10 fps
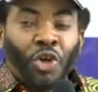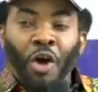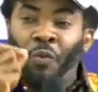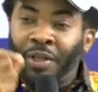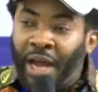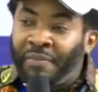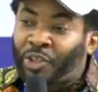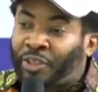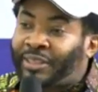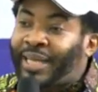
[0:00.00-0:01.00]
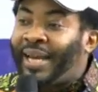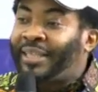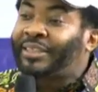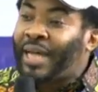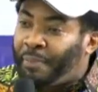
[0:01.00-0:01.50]
of Water Resources and
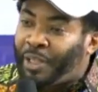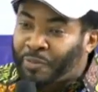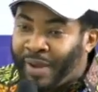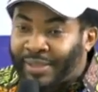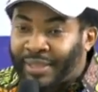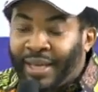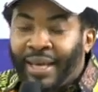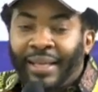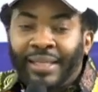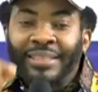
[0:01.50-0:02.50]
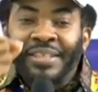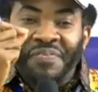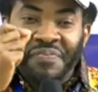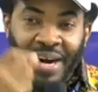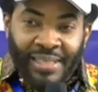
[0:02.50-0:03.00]
Establishment. This is the
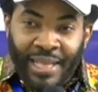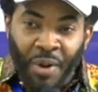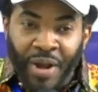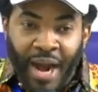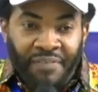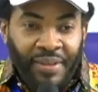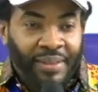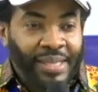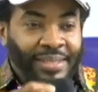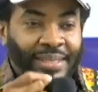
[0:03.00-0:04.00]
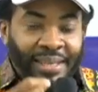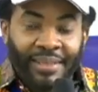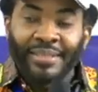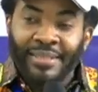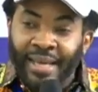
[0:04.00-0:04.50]
first time we're having this in
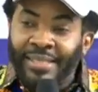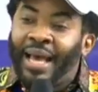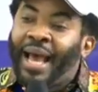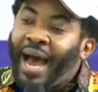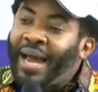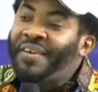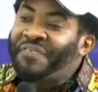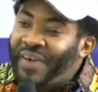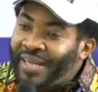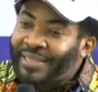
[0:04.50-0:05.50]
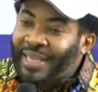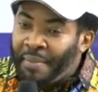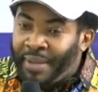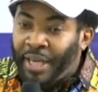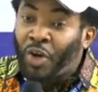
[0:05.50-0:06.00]
the state and the first
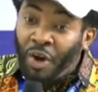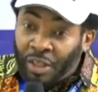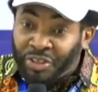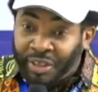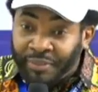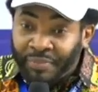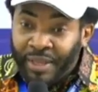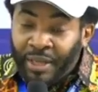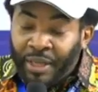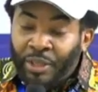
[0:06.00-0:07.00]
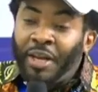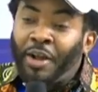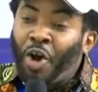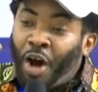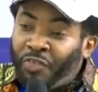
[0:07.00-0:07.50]
time in the country. So the
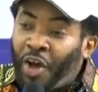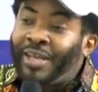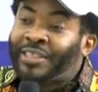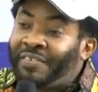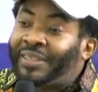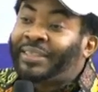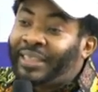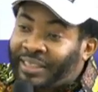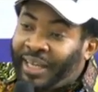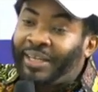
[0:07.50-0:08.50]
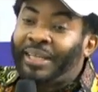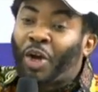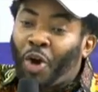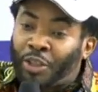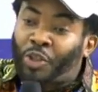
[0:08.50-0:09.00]
governor is even teaching the
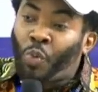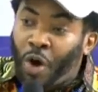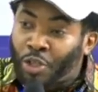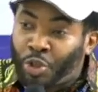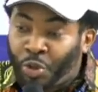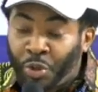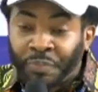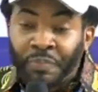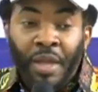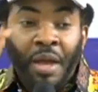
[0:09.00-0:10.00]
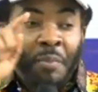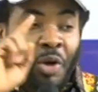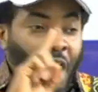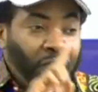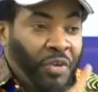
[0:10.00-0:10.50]
country what to do.
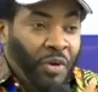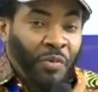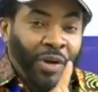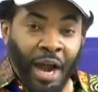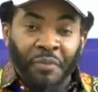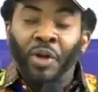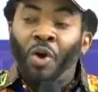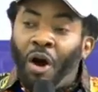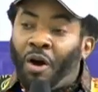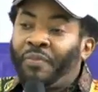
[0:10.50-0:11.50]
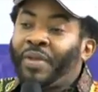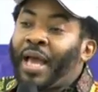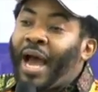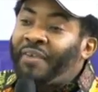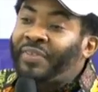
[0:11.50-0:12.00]
Because if you can recall,
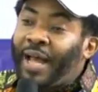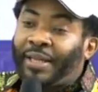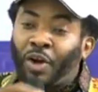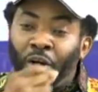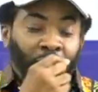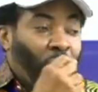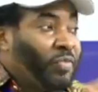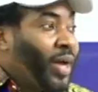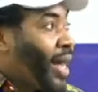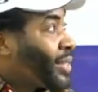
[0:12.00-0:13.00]
after the governor had